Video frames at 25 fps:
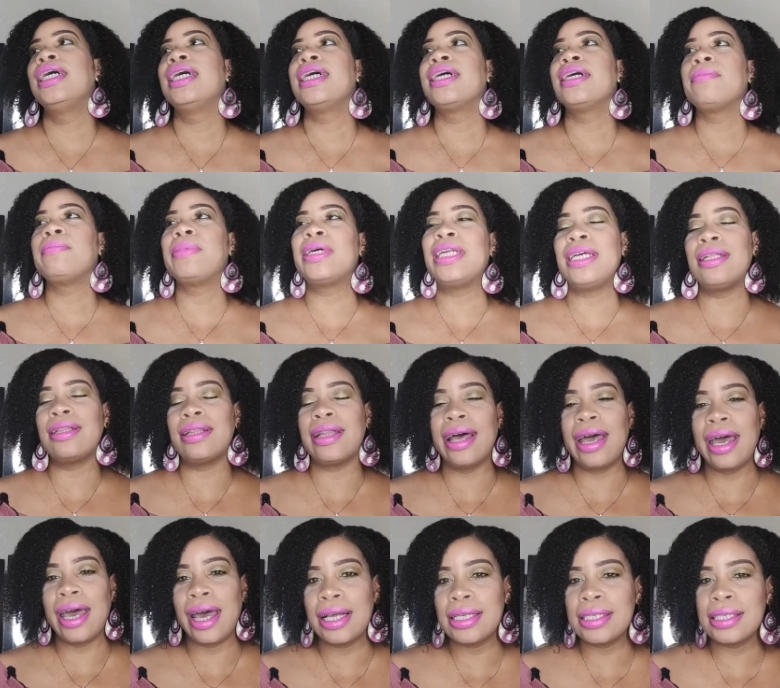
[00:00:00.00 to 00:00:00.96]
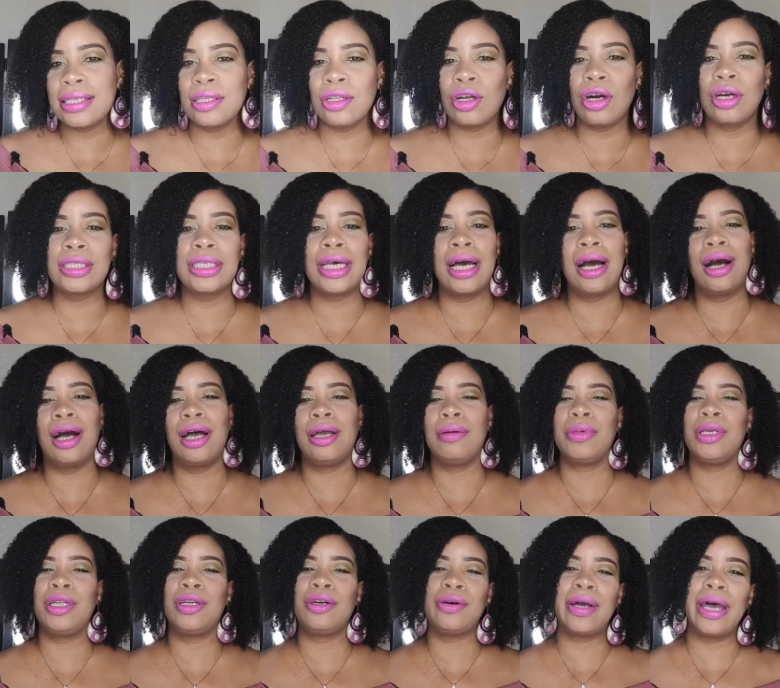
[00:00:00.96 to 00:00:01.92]
but it lasts a long time.
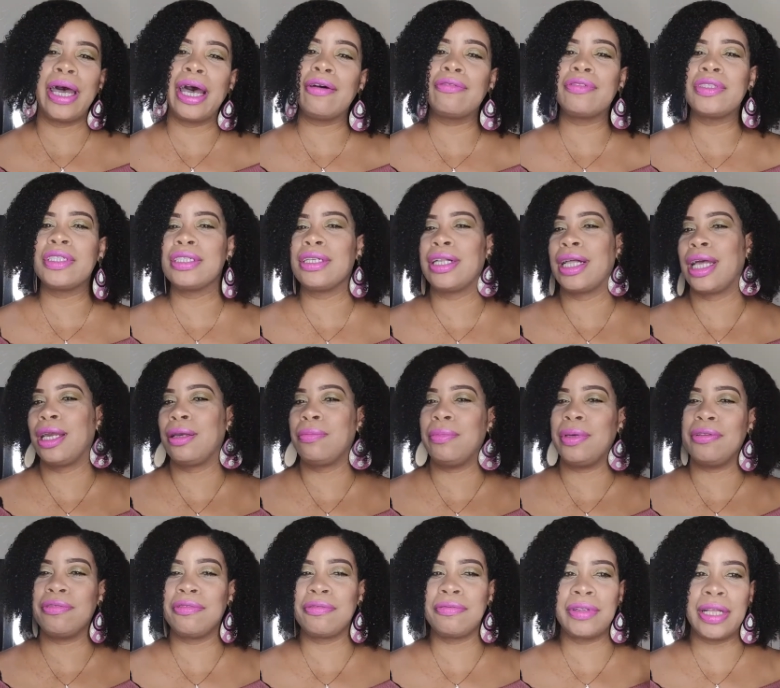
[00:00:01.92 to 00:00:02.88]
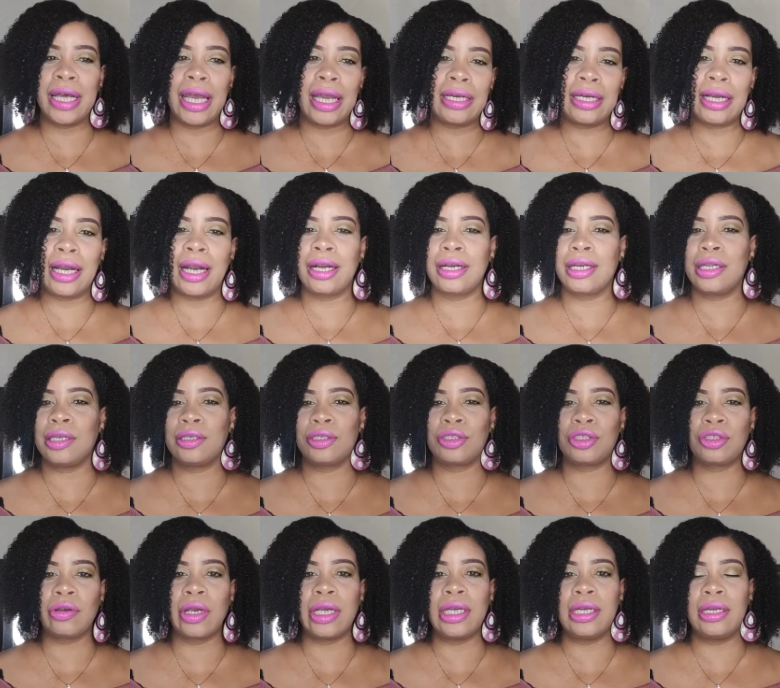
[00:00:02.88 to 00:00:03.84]
You don't have to like be flat ironing or
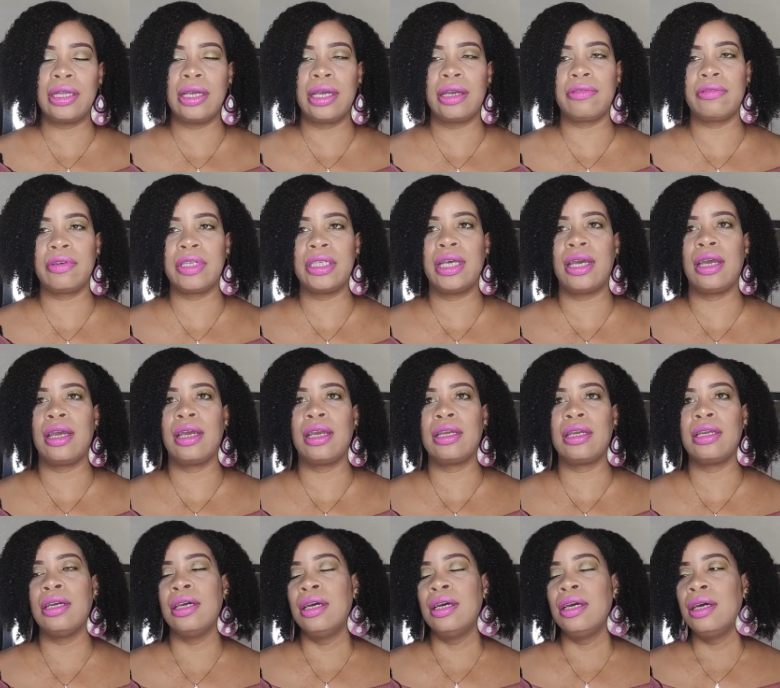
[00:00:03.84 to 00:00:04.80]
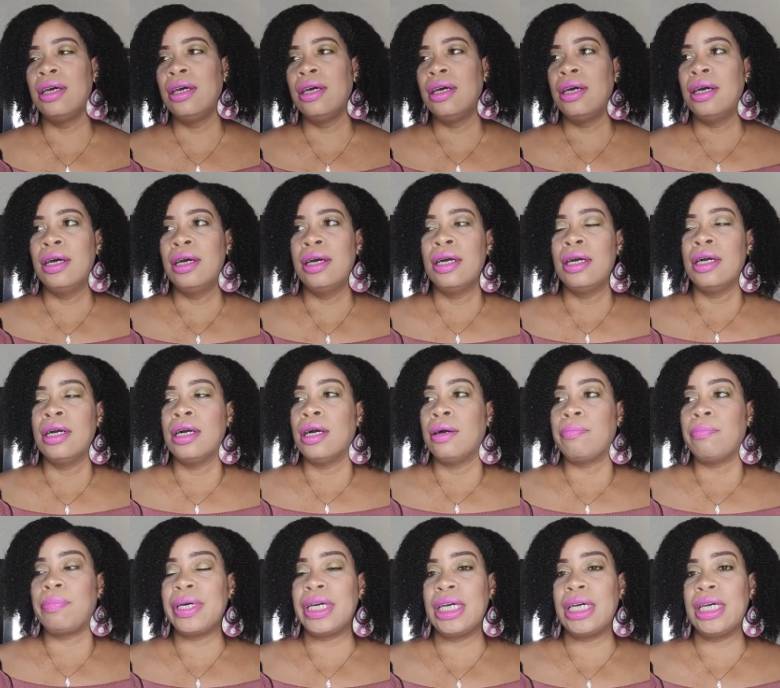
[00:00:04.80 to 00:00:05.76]
straightening every day.
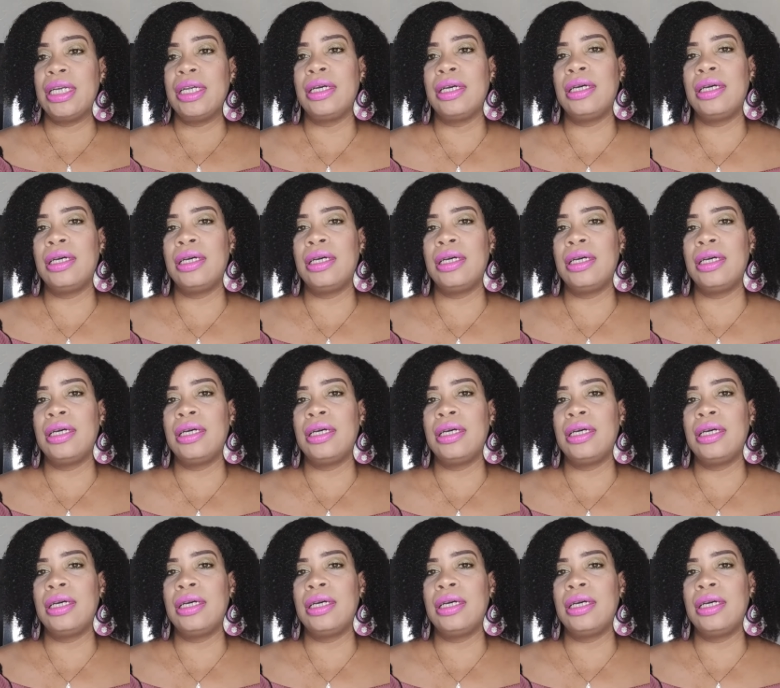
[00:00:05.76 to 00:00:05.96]
But